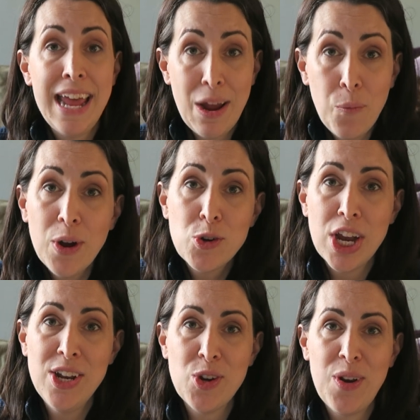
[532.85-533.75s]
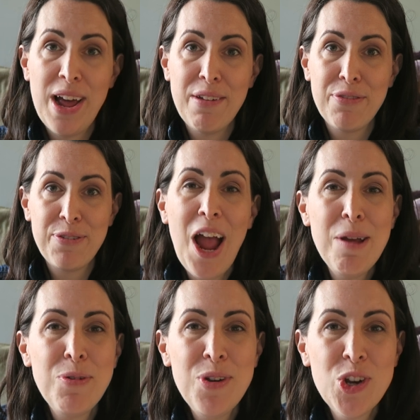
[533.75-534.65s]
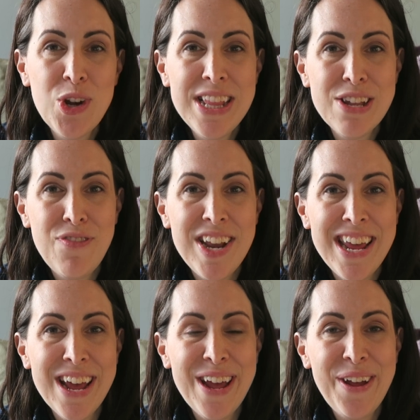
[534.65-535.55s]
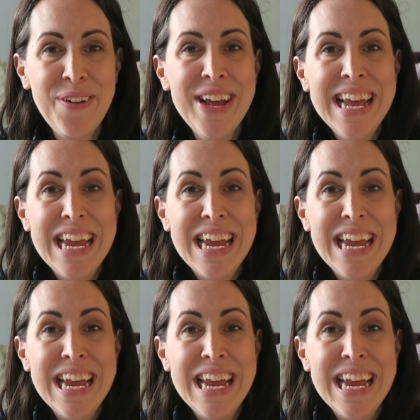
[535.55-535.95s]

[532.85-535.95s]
it will change your life. I hope you enjoyed this video.